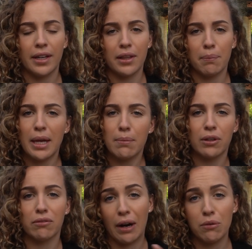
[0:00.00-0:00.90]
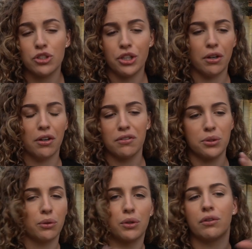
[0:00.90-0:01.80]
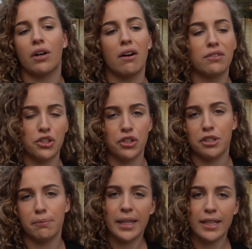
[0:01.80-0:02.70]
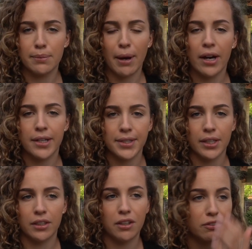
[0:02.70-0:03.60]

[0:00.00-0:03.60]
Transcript: the people around you who have sort of crafted you to be this person?